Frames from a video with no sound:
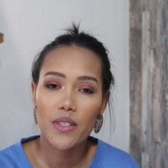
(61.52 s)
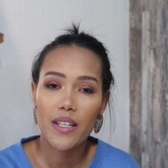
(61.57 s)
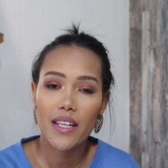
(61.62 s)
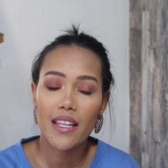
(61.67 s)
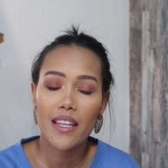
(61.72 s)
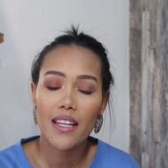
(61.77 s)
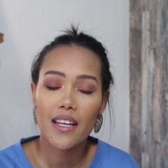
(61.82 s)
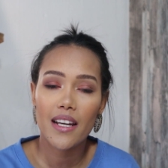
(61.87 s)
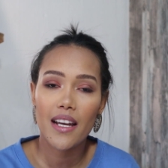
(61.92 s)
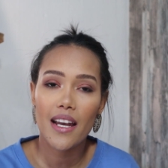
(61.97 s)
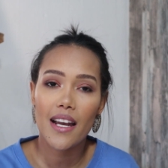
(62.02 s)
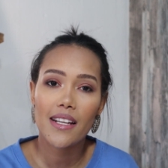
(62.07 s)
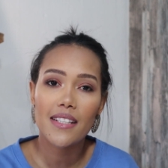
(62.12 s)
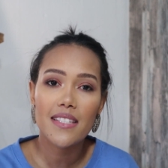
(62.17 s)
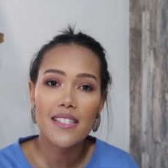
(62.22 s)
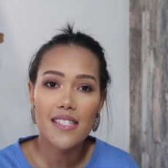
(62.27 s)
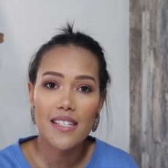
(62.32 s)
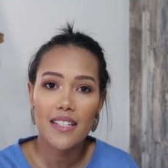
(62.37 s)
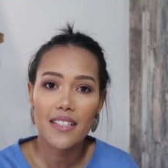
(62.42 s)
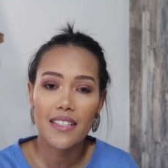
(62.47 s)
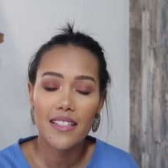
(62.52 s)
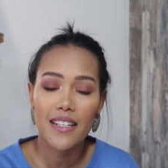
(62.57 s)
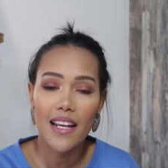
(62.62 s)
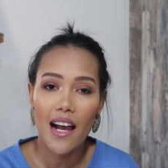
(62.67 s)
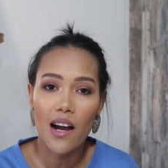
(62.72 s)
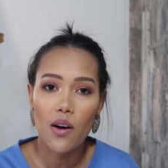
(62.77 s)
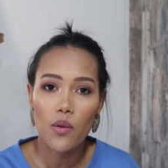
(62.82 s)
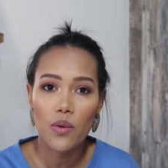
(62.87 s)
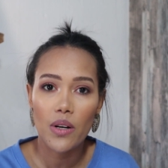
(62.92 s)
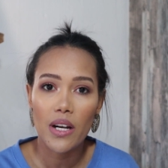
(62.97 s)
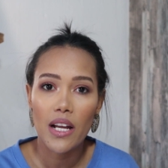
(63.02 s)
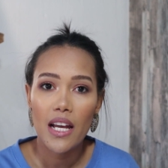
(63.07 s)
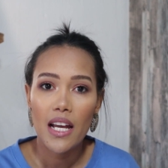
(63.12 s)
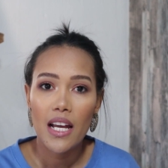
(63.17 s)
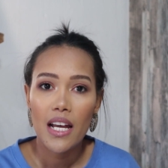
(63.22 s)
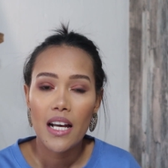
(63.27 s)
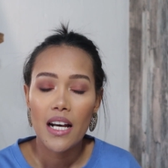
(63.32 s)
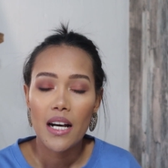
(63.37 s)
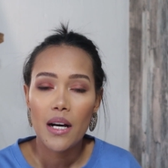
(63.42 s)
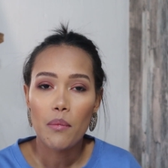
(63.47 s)
together and sit down
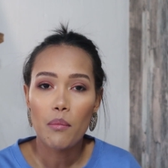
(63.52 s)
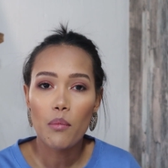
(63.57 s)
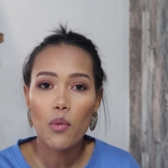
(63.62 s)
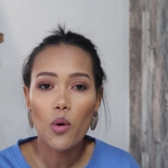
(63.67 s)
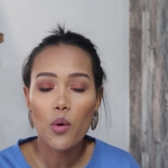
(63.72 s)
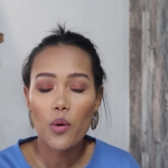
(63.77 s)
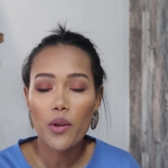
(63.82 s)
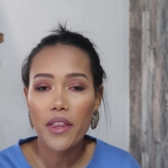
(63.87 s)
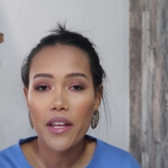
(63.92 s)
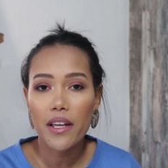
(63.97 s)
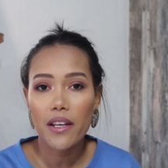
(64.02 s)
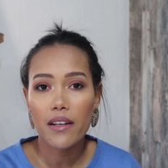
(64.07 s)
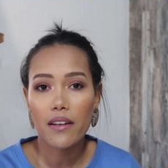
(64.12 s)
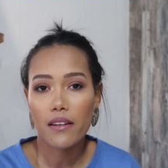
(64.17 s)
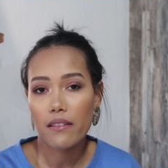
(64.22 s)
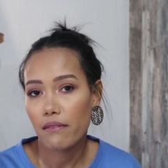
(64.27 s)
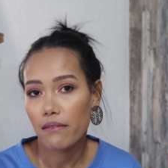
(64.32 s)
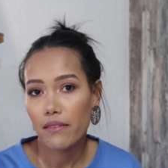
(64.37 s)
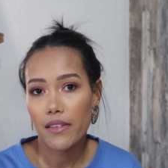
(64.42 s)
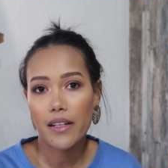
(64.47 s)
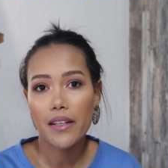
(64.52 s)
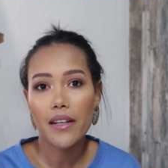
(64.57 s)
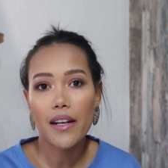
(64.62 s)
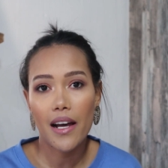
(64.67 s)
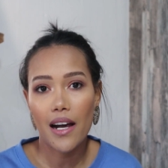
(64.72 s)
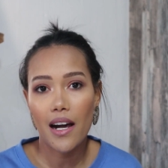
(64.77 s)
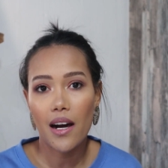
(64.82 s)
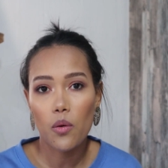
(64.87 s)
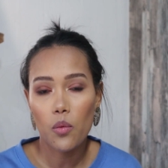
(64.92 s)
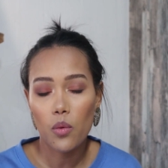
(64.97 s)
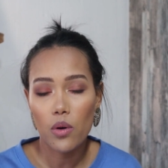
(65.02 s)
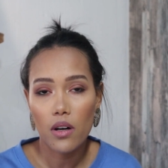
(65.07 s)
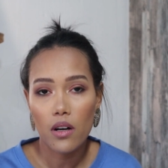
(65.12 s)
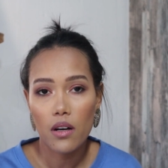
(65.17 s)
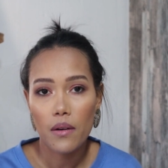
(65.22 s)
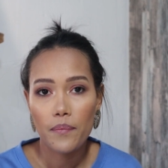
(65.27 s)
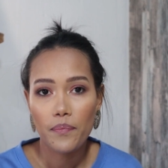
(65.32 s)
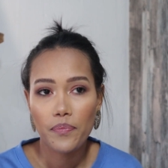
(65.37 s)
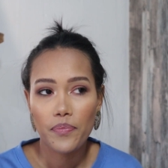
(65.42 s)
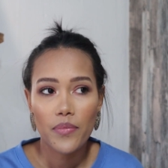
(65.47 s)
more than an
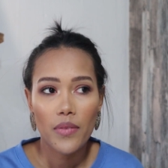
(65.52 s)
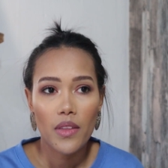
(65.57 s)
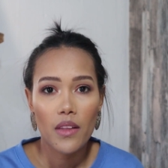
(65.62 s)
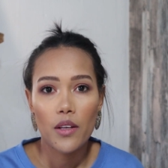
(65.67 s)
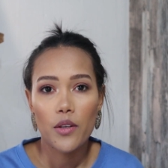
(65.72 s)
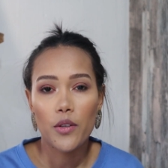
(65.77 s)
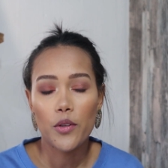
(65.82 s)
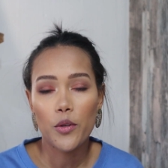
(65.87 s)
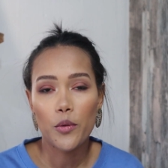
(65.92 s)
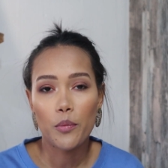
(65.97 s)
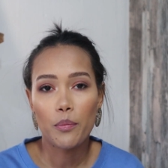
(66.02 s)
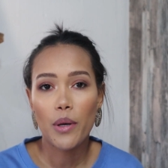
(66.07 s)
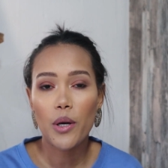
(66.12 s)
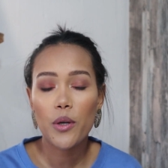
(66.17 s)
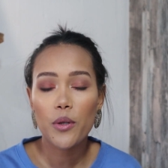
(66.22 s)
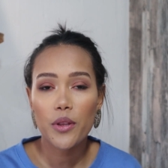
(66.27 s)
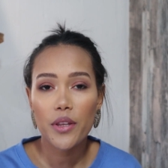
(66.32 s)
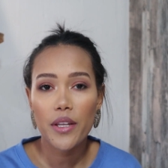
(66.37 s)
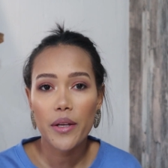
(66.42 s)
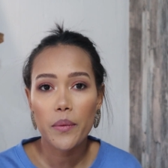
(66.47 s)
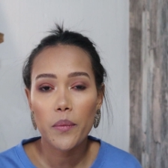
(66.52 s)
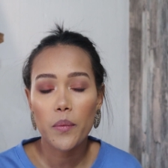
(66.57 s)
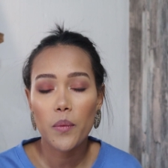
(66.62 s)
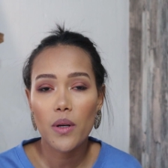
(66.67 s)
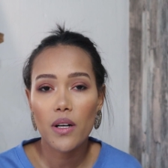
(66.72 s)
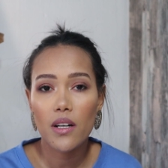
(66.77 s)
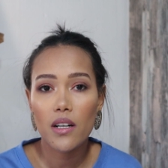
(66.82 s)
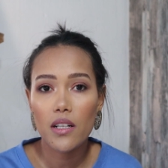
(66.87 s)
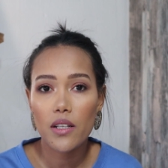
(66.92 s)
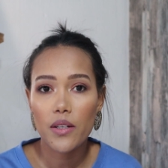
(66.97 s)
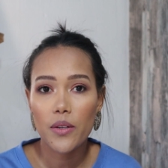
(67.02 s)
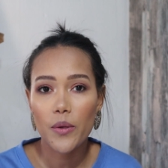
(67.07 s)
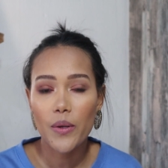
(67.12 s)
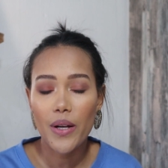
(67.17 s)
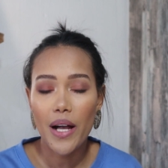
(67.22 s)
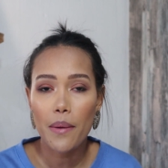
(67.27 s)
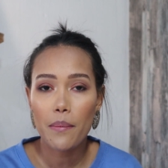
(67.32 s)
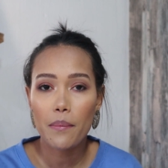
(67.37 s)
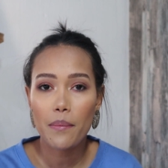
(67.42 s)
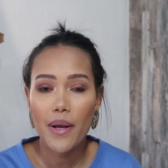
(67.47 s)
hour. You both at work, you
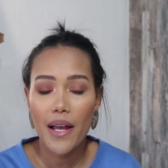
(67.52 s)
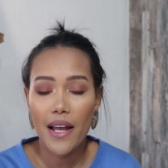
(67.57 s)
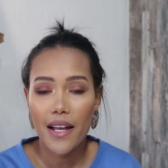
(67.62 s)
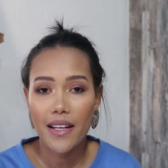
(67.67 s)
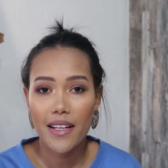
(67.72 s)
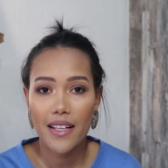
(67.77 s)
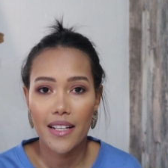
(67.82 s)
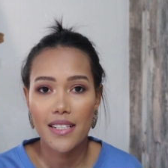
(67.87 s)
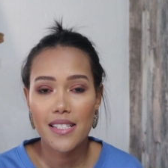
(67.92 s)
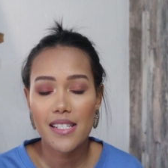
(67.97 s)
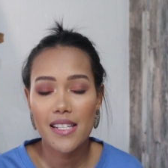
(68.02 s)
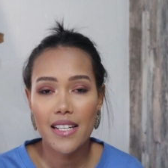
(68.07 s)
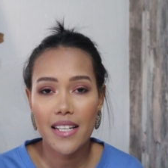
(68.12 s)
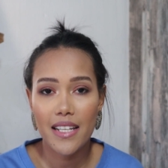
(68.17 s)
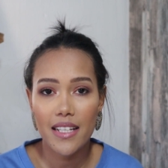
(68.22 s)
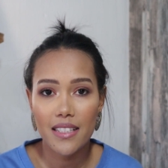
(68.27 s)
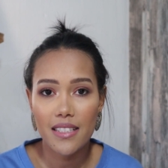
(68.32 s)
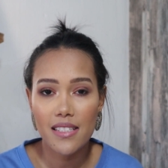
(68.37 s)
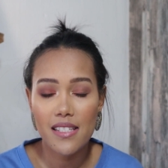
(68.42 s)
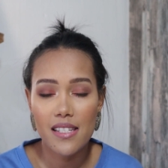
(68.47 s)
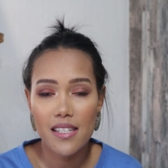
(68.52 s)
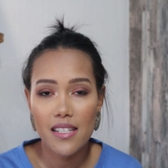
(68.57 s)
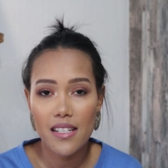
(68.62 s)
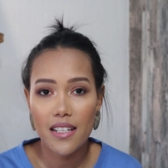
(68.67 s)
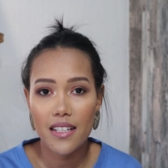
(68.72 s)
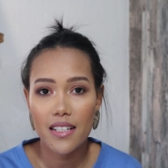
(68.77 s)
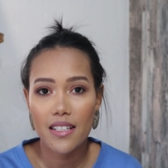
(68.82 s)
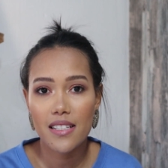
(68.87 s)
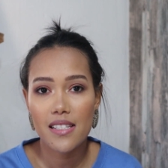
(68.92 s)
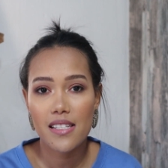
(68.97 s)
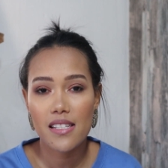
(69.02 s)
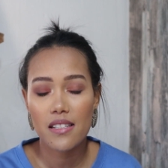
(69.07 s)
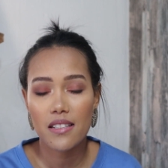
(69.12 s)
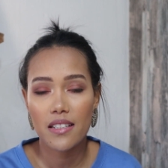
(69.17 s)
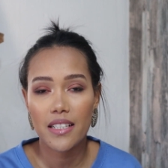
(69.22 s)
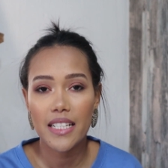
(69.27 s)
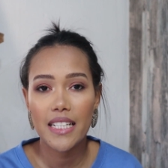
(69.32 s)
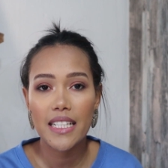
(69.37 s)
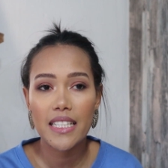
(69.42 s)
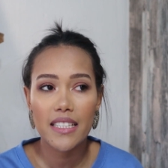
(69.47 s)
come back, it's kids,
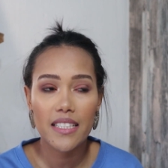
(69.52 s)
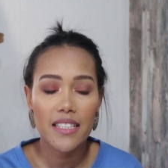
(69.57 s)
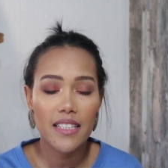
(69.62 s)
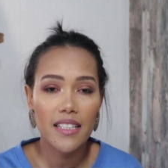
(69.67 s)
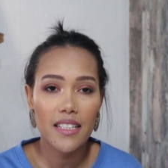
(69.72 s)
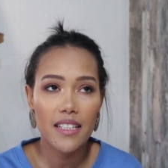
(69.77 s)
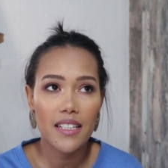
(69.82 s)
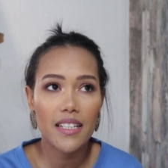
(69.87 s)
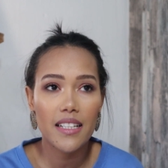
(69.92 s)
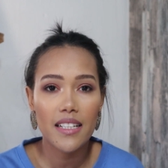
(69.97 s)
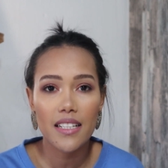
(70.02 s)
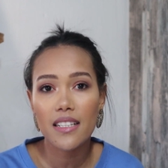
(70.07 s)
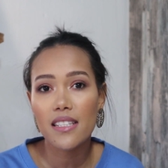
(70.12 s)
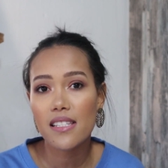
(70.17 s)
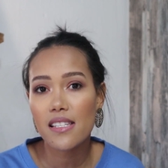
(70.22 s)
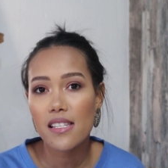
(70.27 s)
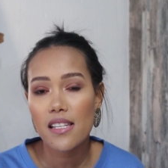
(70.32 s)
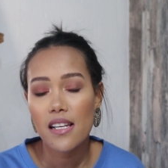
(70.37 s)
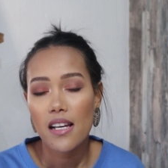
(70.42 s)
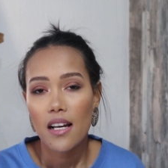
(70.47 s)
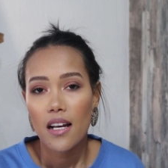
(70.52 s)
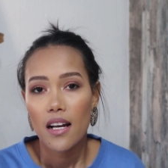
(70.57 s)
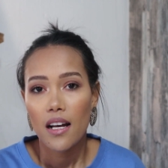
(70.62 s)
it's eating, it's